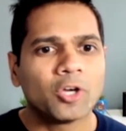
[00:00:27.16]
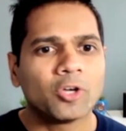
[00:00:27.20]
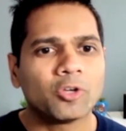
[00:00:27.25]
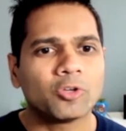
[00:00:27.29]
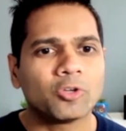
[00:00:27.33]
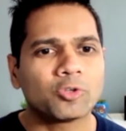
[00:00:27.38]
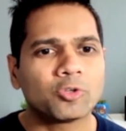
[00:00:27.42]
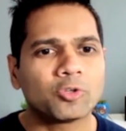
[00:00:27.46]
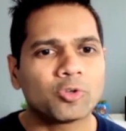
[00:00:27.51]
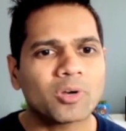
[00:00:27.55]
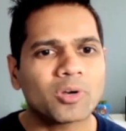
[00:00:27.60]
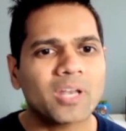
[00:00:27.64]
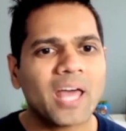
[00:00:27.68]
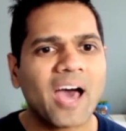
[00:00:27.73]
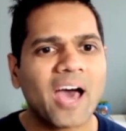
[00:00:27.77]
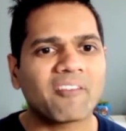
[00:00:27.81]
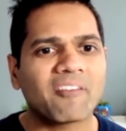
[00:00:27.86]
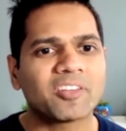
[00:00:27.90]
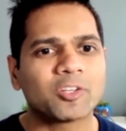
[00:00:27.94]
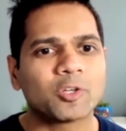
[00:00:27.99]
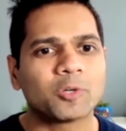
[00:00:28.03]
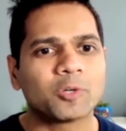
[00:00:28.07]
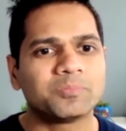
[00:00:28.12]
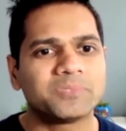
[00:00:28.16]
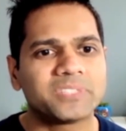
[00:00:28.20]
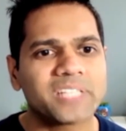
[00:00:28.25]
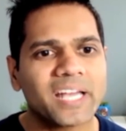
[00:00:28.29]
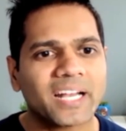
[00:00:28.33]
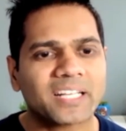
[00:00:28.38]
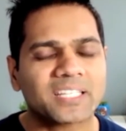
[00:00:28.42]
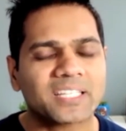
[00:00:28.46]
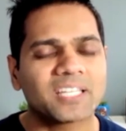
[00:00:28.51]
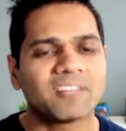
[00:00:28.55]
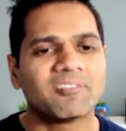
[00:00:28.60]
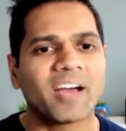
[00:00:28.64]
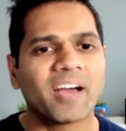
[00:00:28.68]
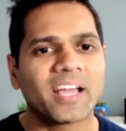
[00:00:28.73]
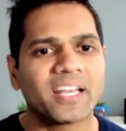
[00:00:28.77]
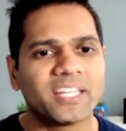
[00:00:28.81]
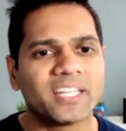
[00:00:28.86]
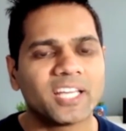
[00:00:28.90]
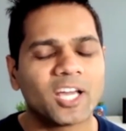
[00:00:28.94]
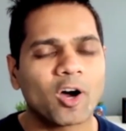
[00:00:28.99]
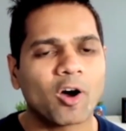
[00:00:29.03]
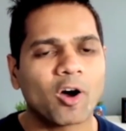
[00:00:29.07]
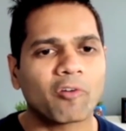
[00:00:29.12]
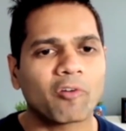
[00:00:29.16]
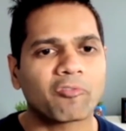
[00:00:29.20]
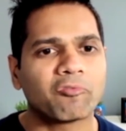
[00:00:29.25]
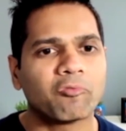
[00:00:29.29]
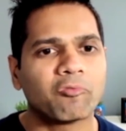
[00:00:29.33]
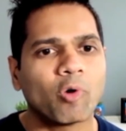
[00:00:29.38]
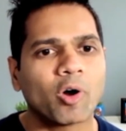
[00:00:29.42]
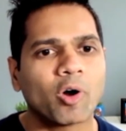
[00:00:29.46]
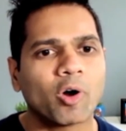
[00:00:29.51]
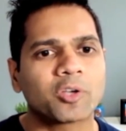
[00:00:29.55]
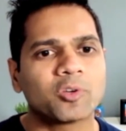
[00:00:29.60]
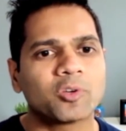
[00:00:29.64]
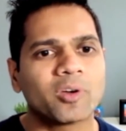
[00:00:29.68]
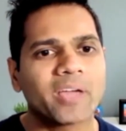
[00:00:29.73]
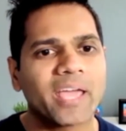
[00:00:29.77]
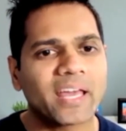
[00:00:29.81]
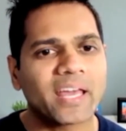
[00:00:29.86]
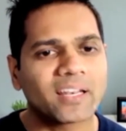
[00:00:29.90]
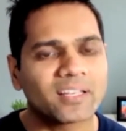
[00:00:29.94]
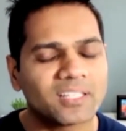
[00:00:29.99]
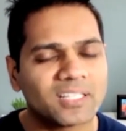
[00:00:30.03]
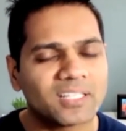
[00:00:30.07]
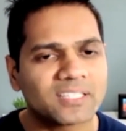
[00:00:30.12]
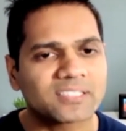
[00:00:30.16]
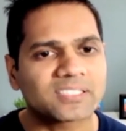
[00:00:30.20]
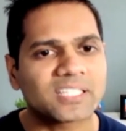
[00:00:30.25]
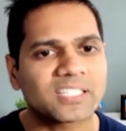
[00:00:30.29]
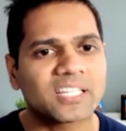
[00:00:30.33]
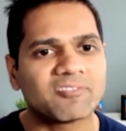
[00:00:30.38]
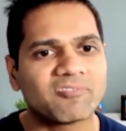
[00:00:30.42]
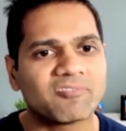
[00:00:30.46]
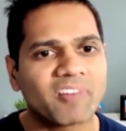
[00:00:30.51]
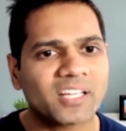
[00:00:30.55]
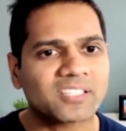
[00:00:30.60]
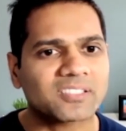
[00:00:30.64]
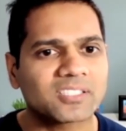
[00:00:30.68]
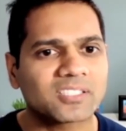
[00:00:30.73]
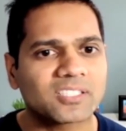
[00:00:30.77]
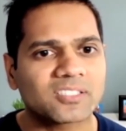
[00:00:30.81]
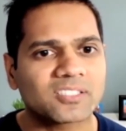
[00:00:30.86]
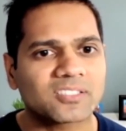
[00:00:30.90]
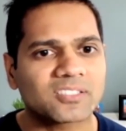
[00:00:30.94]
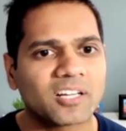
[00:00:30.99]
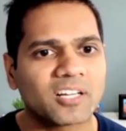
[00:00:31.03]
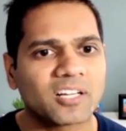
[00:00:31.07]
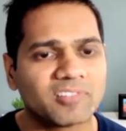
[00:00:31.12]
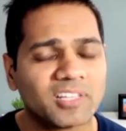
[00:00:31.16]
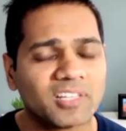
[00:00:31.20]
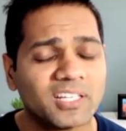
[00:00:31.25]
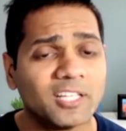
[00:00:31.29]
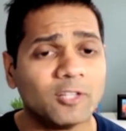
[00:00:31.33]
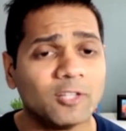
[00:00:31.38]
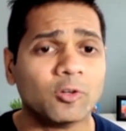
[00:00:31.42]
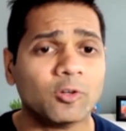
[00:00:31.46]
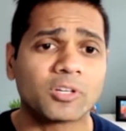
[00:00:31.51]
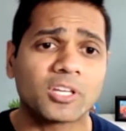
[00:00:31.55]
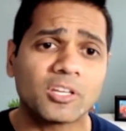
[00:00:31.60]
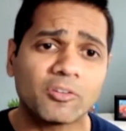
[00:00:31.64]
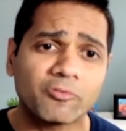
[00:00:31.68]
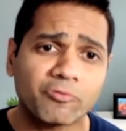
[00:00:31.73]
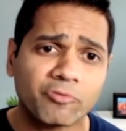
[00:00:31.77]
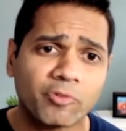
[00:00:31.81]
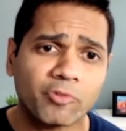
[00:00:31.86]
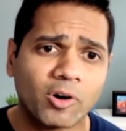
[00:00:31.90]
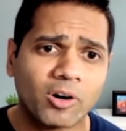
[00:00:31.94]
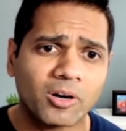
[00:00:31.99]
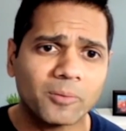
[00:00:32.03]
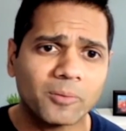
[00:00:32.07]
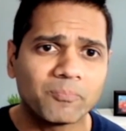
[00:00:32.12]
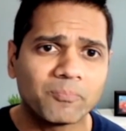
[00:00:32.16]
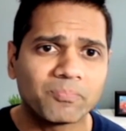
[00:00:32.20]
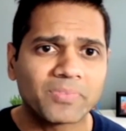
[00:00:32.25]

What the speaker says: you don't have an objective idea of what your analysts, investors are really looking for.